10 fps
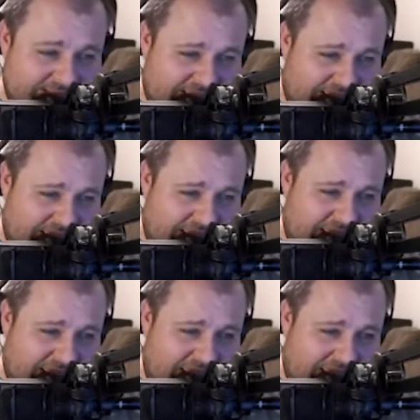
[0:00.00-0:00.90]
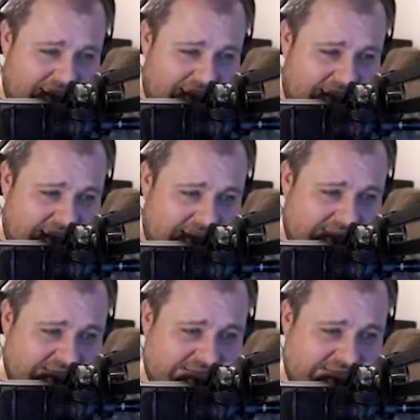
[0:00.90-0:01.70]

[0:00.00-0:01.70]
Yeah.